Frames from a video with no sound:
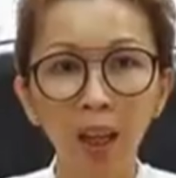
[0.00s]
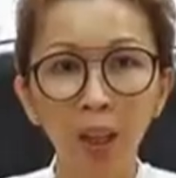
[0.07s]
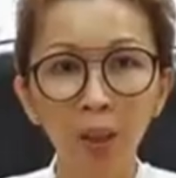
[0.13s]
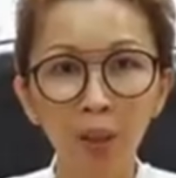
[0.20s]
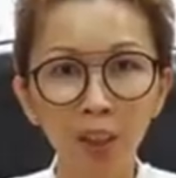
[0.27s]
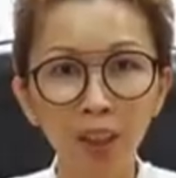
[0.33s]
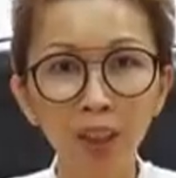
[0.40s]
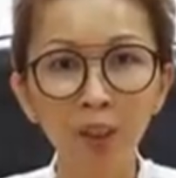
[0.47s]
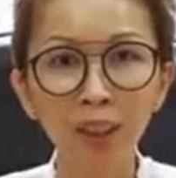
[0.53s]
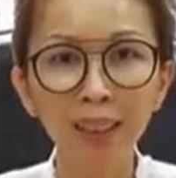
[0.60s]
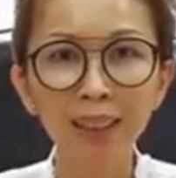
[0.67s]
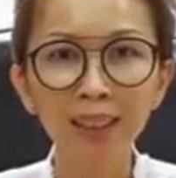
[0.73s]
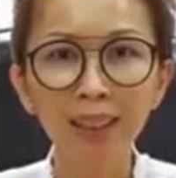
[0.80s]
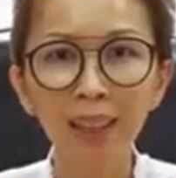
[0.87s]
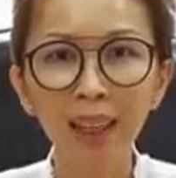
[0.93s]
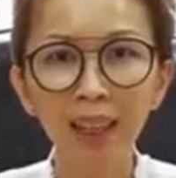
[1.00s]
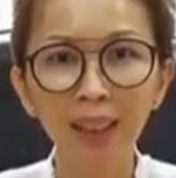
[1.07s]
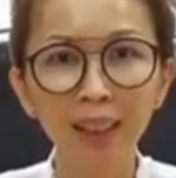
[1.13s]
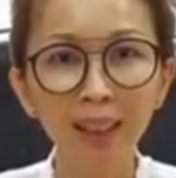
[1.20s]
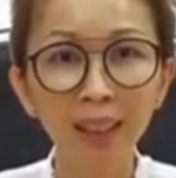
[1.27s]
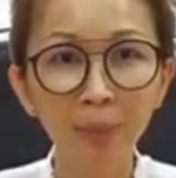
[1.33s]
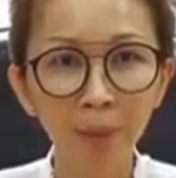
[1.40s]
She noticed they had a
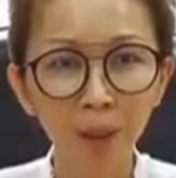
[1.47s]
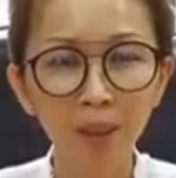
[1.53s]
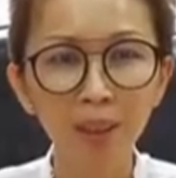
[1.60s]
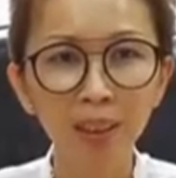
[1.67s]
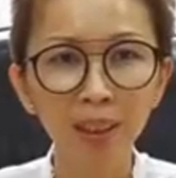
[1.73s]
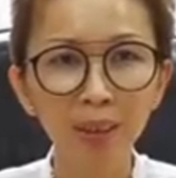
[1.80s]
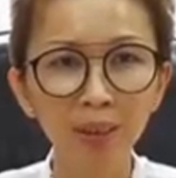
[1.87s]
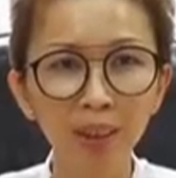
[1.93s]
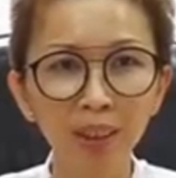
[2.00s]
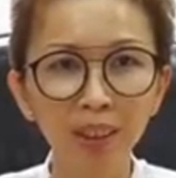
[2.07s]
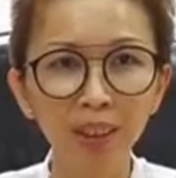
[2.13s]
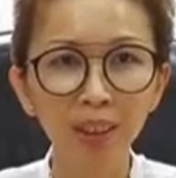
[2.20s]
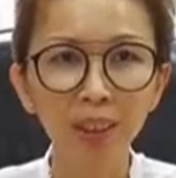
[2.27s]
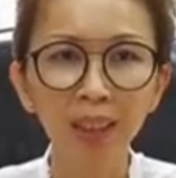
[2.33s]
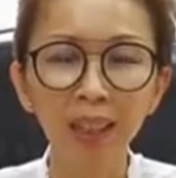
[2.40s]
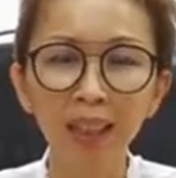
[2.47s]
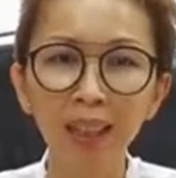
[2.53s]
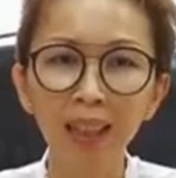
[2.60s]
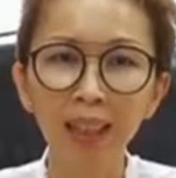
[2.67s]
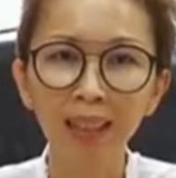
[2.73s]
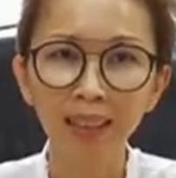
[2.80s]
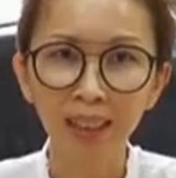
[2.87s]
deep concentration
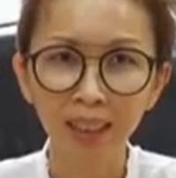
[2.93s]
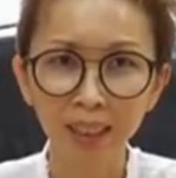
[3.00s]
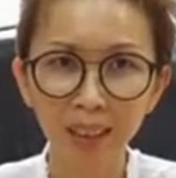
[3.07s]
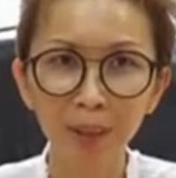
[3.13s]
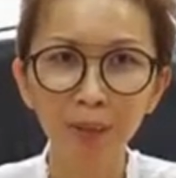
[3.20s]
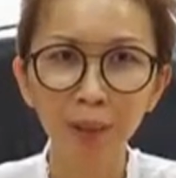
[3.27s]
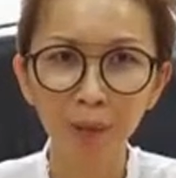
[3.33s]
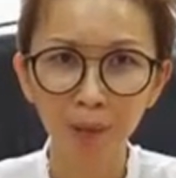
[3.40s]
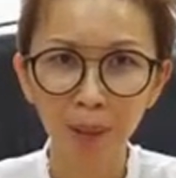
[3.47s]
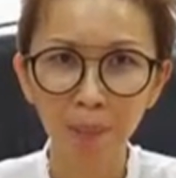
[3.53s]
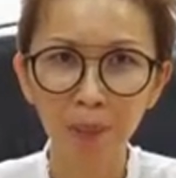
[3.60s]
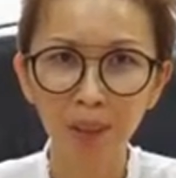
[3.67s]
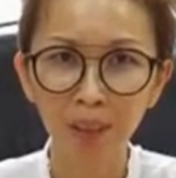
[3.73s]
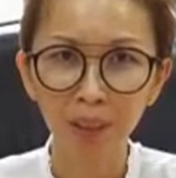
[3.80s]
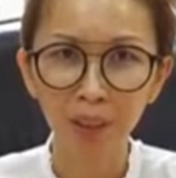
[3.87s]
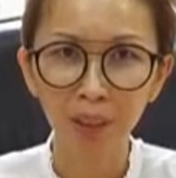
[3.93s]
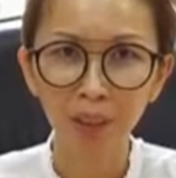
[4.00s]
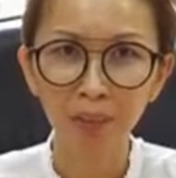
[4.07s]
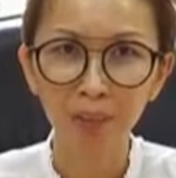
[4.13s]
and a love for repetition.